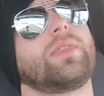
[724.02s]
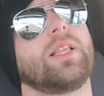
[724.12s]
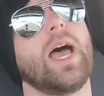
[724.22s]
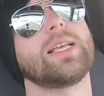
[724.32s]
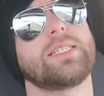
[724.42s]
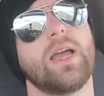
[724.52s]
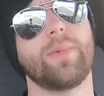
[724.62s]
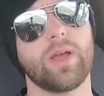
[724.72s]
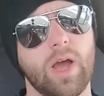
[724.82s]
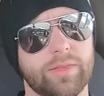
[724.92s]
the last
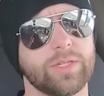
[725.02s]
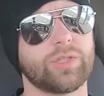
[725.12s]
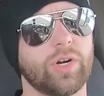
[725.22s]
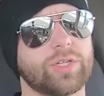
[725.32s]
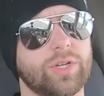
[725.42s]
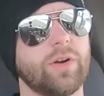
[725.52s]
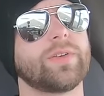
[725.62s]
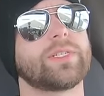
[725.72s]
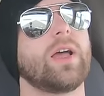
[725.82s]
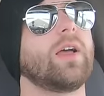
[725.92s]
time I got this truck
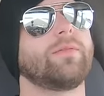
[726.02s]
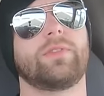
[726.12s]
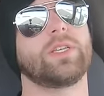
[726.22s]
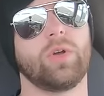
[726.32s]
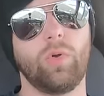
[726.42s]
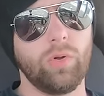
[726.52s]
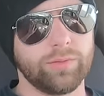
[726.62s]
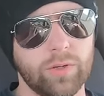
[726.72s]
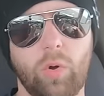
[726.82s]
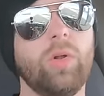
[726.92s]
serviced, this
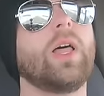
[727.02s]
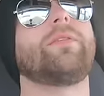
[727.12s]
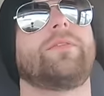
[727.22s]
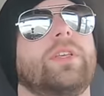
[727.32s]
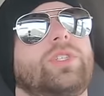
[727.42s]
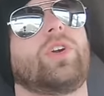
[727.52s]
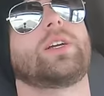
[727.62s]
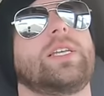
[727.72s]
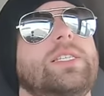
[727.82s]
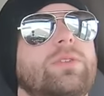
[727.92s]
whole the whole life of this
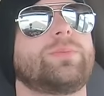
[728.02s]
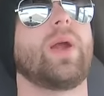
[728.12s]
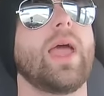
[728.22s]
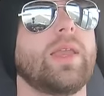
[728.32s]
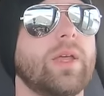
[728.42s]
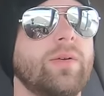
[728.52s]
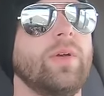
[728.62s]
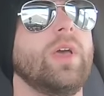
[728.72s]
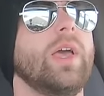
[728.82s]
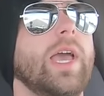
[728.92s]
truck since it was brand new,
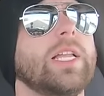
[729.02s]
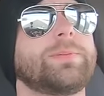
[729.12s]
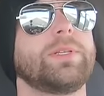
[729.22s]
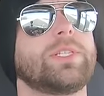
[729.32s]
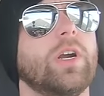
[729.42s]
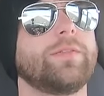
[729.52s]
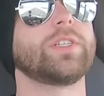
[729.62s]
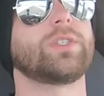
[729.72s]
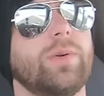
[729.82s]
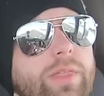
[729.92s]
it's been
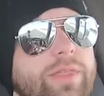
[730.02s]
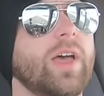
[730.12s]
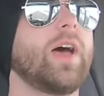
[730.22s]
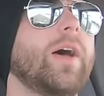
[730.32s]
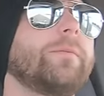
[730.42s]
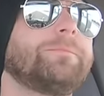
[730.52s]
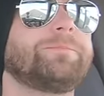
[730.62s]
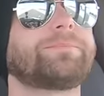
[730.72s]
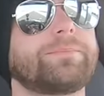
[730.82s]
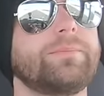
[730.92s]
serviced with
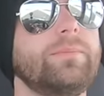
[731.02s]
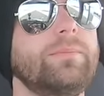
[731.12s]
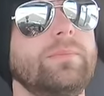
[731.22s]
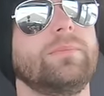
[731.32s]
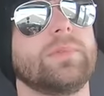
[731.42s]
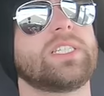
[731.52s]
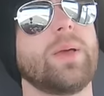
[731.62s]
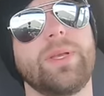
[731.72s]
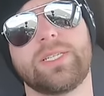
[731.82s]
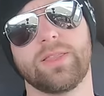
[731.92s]
uh,
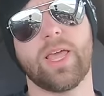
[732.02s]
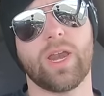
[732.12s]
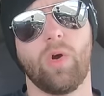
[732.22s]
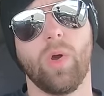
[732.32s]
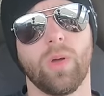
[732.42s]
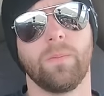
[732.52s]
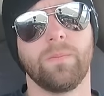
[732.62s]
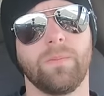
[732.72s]
semi-synthetic oil.